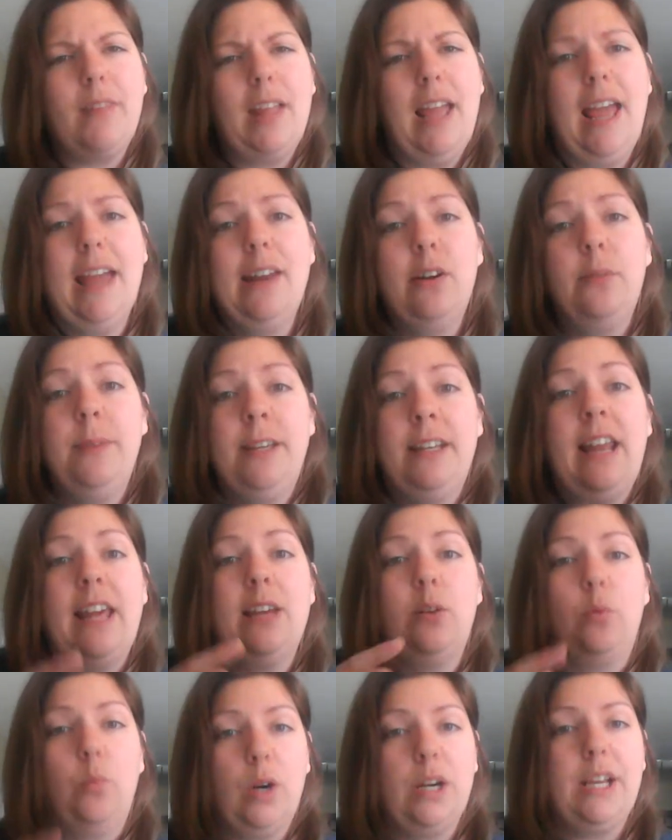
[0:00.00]
I don't mean
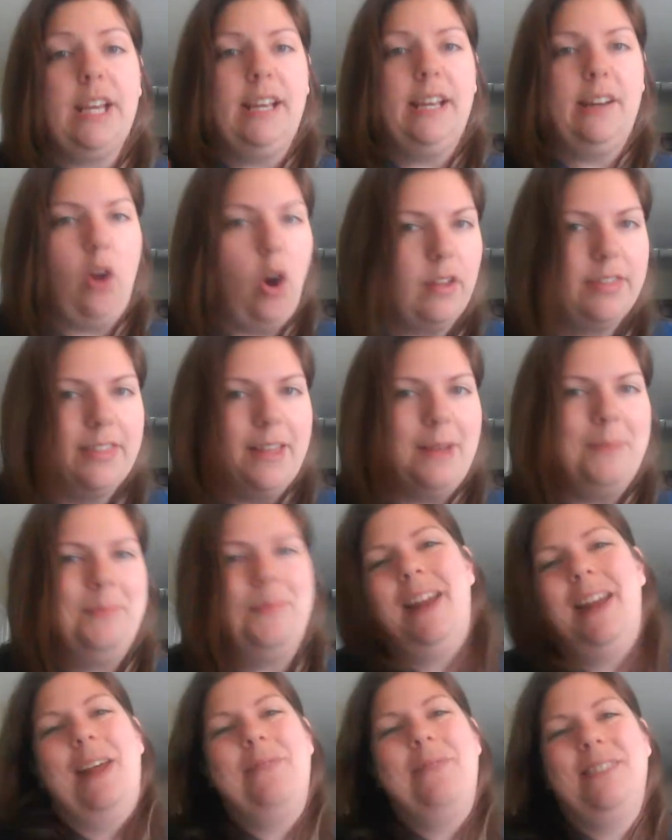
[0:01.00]
like working on them,
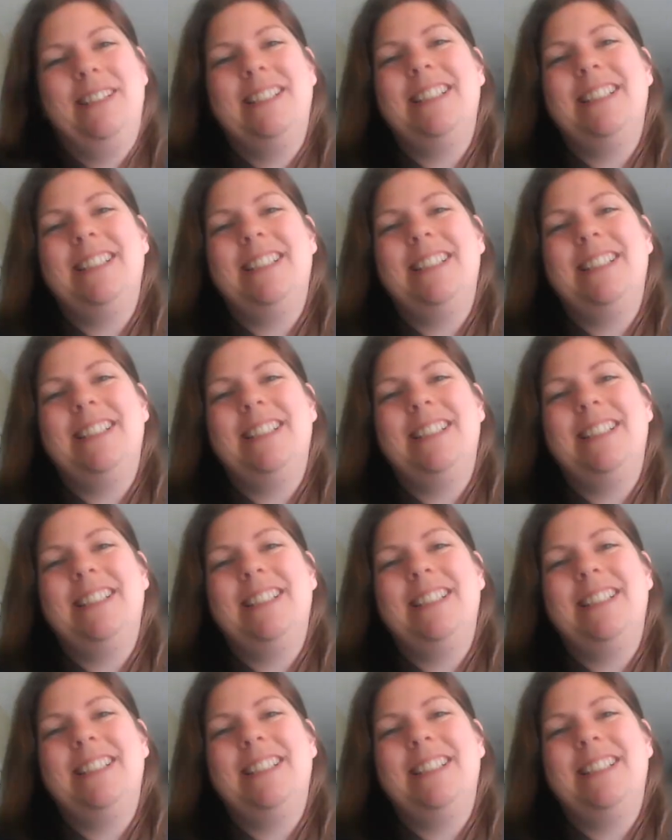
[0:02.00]
but I mean